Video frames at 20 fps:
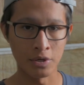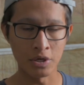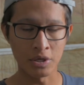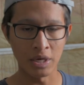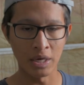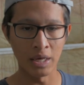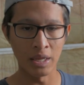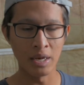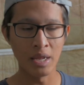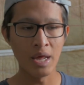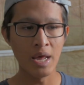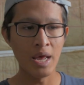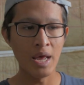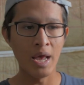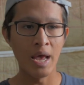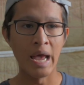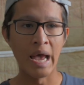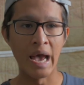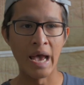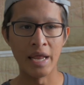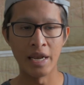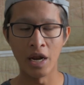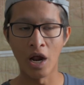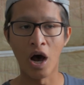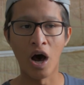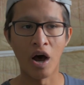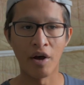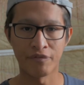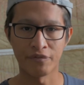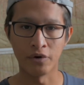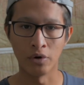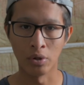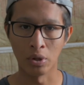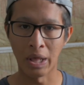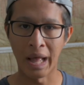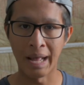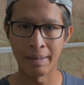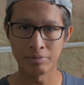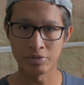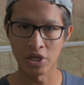You can edit off your
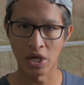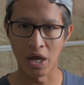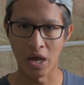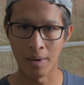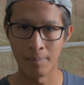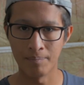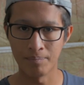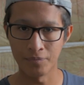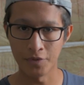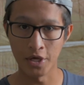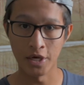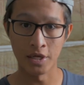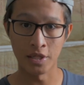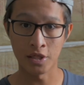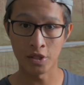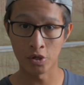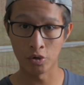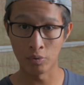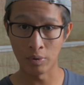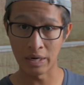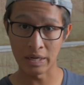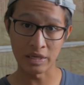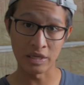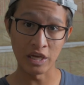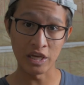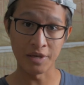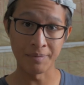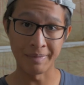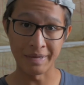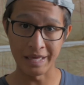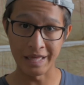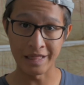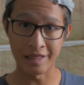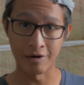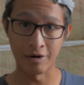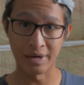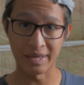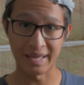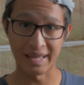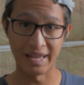laptop through a gigabit
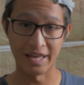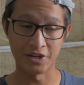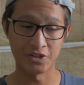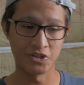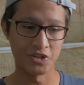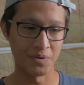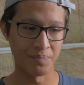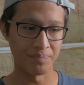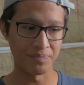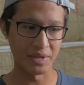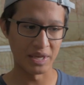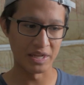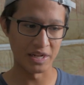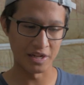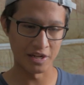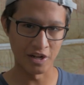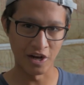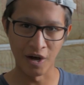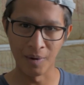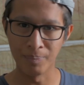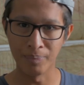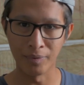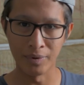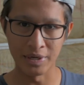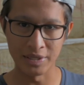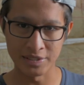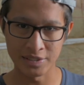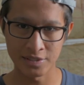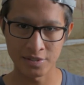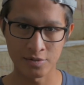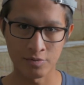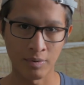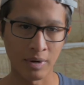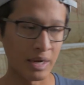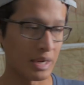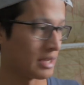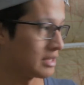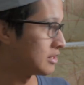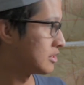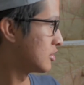Ethernet connection and then upload it
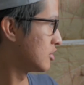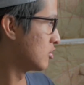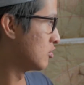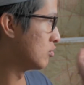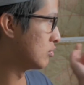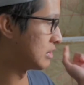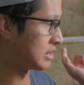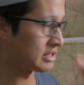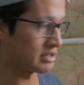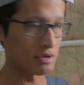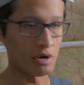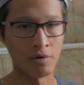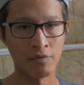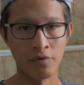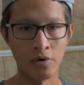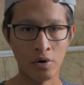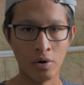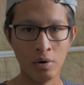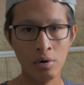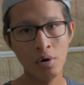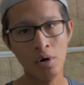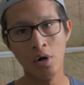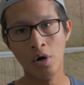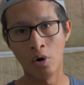straight into the server,